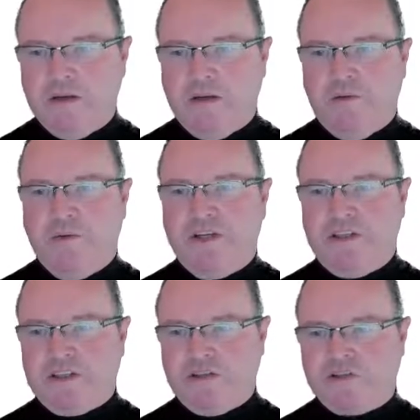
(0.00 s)
We're going to
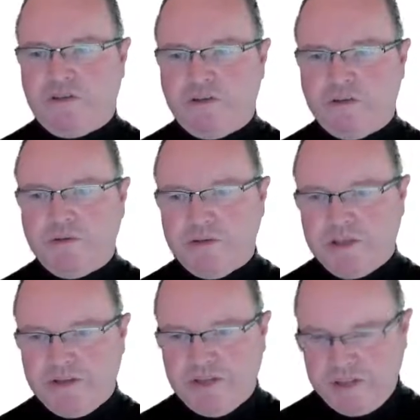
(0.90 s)
control
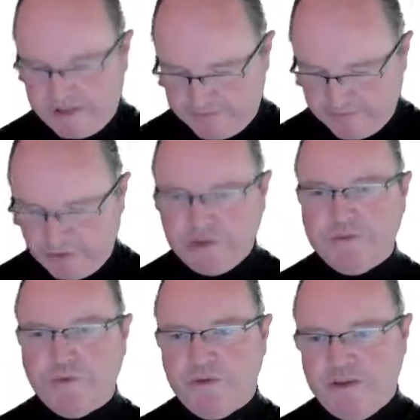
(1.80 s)
the
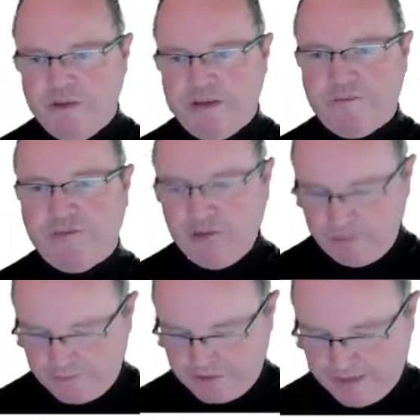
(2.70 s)
volume, or the envelope,